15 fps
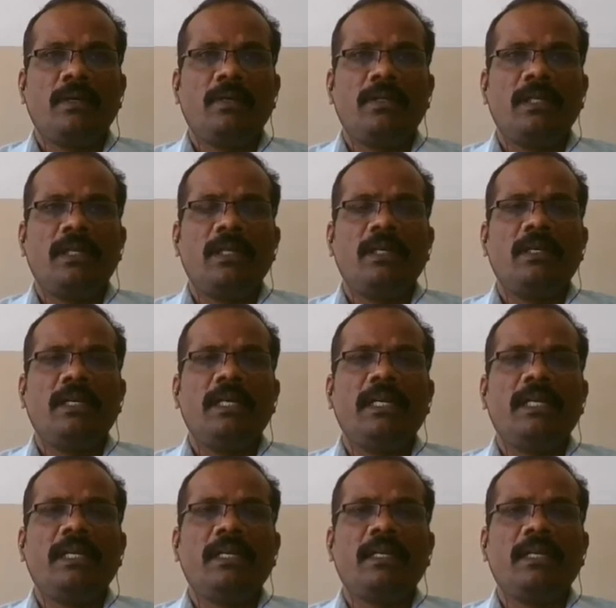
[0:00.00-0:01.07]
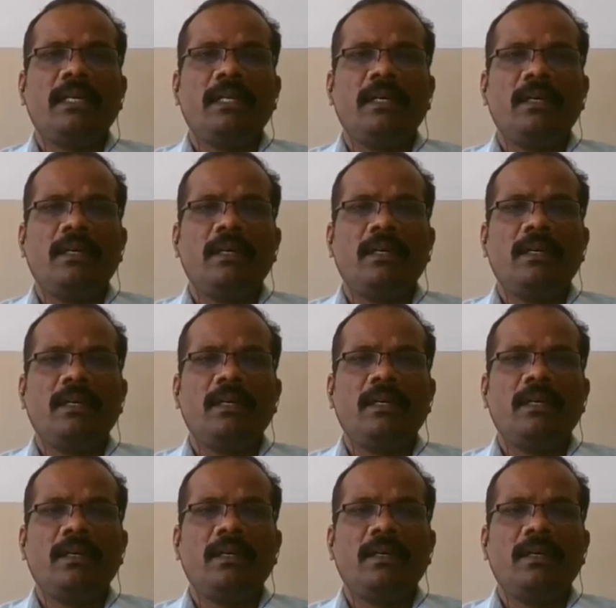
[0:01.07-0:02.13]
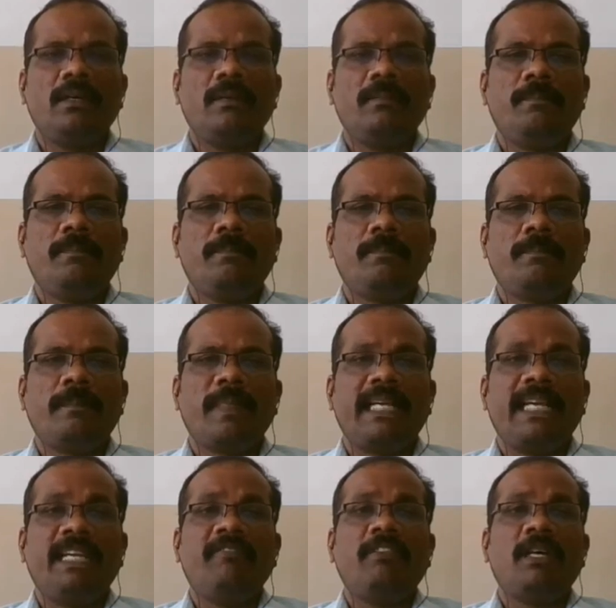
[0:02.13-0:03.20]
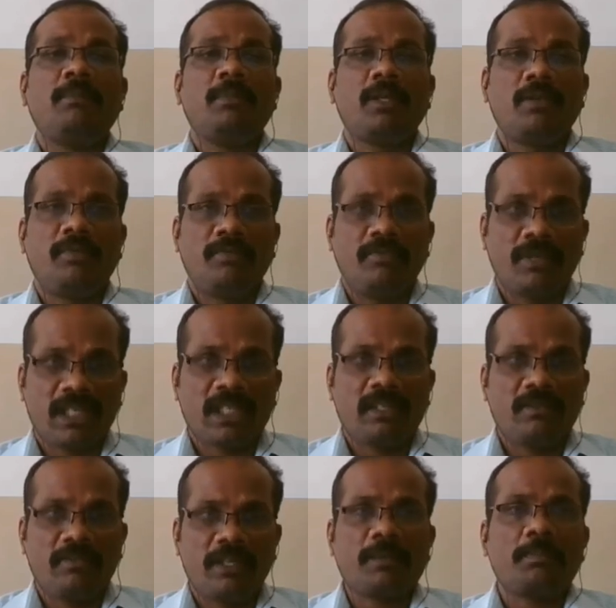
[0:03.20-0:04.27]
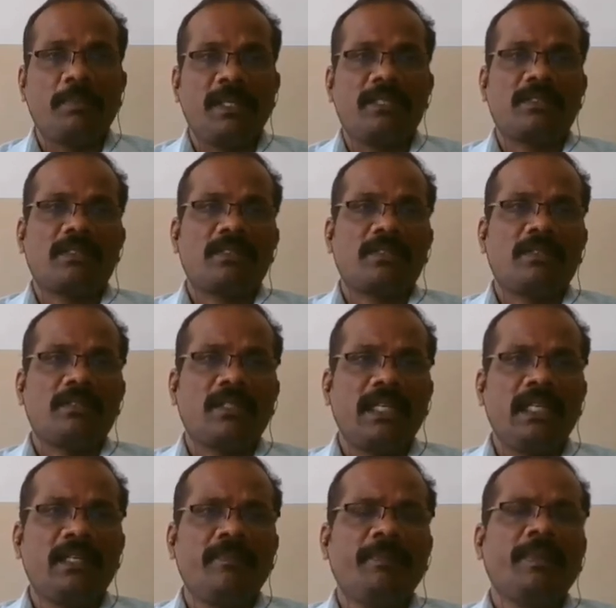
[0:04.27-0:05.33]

the entire environment of workplace, right?